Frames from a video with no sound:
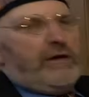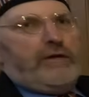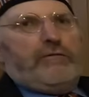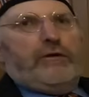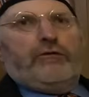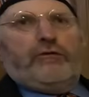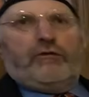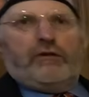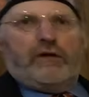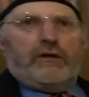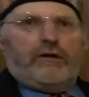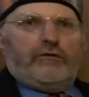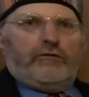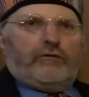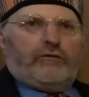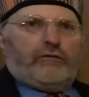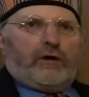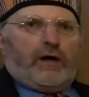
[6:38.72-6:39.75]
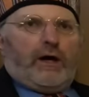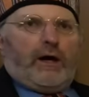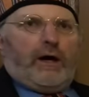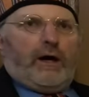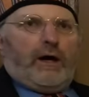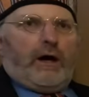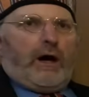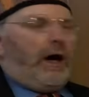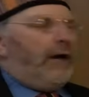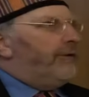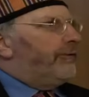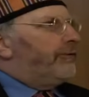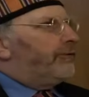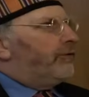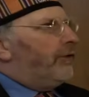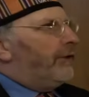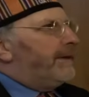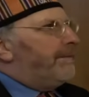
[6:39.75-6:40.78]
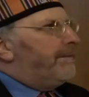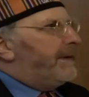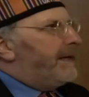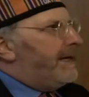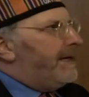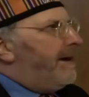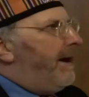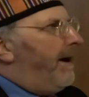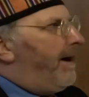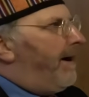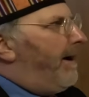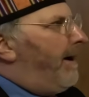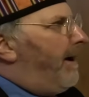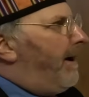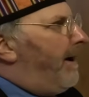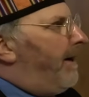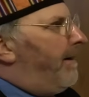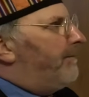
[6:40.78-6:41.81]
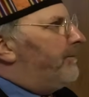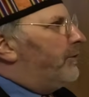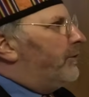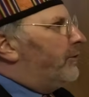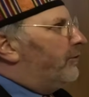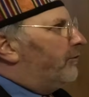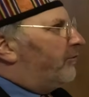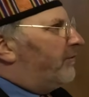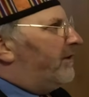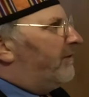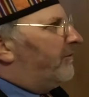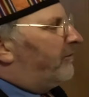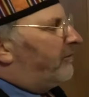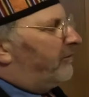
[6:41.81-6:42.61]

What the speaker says: theorist is Arnold Toynbee, whose theory of